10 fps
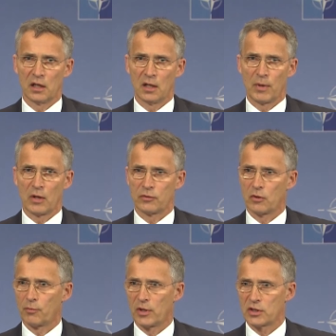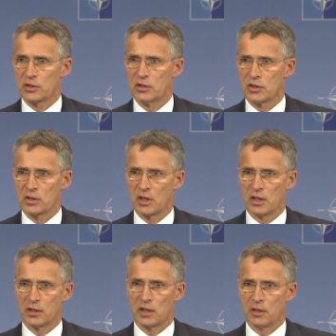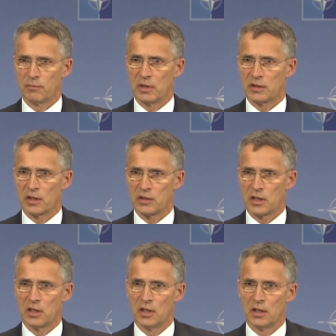about the operations and the military